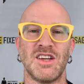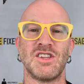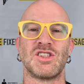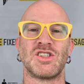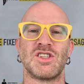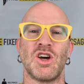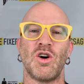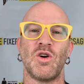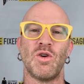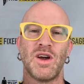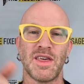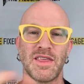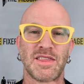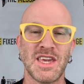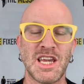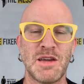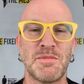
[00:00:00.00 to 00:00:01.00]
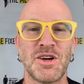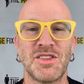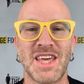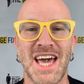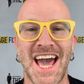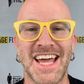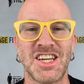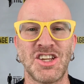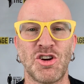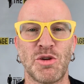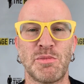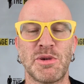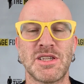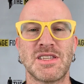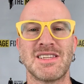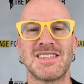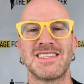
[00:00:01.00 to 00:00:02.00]
So think about that in your
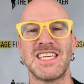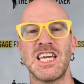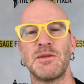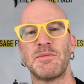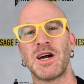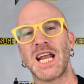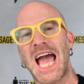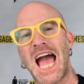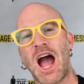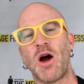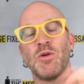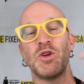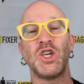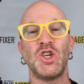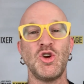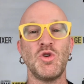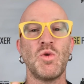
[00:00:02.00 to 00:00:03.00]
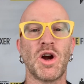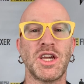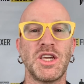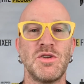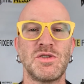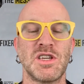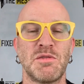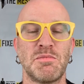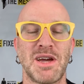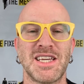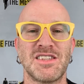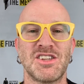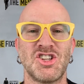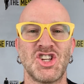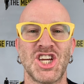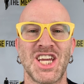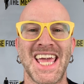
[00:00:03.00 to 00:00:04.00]
business. Think about how you are using
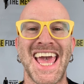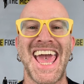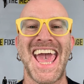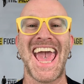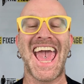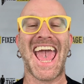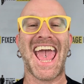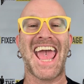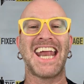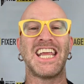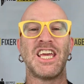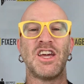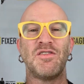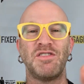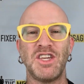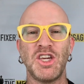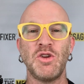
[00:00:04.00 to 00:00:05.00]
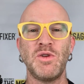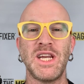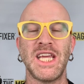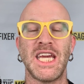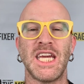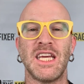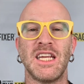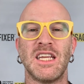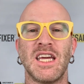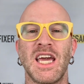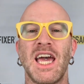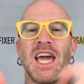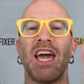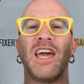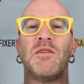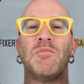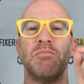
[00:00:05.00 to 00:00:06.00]
messaging. And if you need
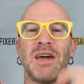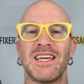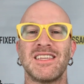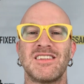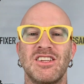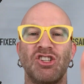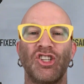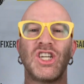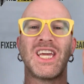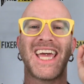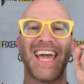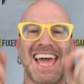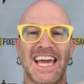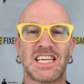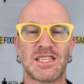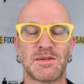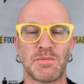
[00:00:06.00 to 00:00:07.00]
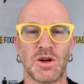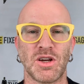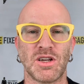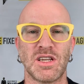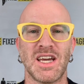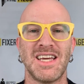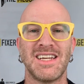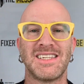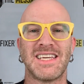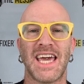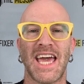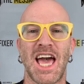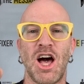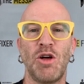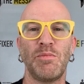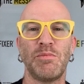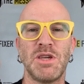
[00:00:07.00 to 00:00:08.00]
a messaging expert to
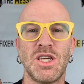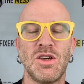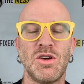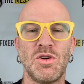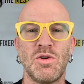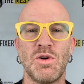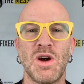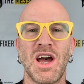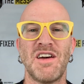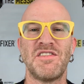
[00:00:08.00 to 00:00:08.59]
help you